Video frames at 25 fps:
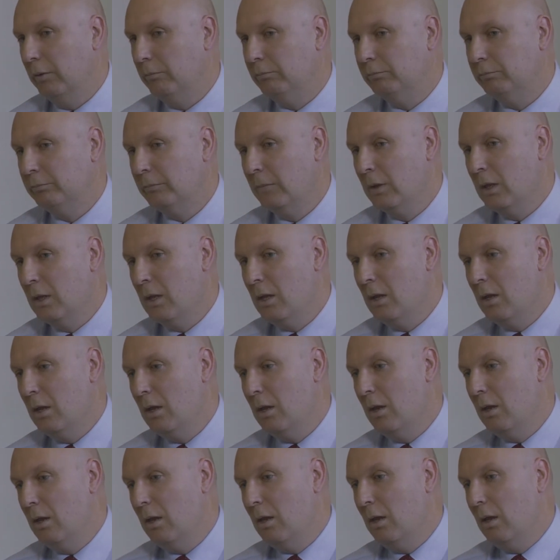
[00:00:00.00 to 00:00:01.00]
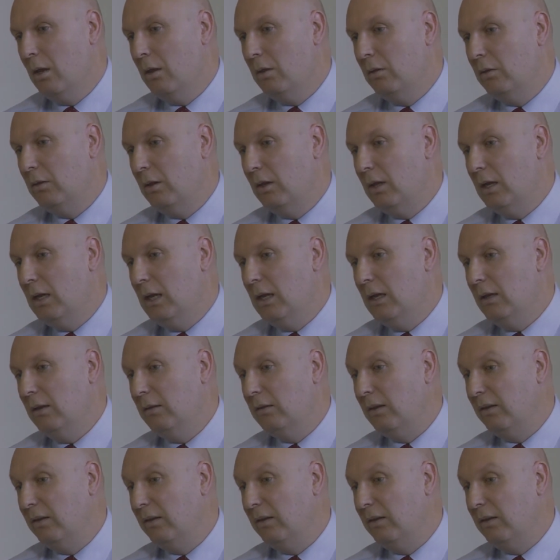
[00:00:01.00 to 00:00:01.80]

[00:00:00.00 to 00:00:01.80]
Mm-hmm.